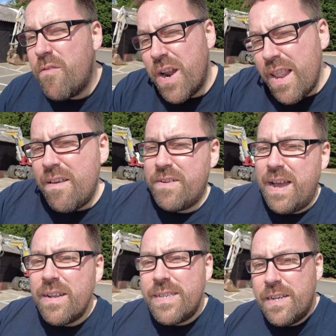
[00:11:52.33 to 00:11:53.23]
an 11
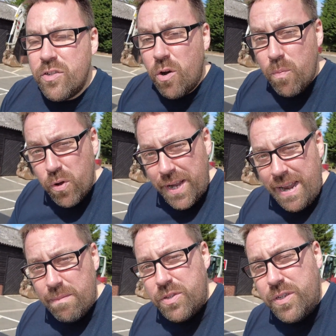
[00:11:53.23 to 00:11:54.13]
out of 10 job, looking
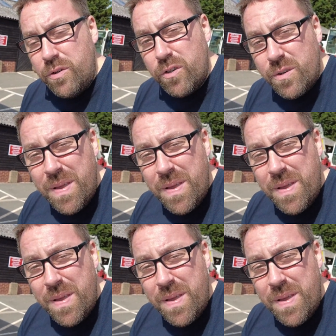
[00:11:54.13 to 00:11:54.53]
absolutely awesome.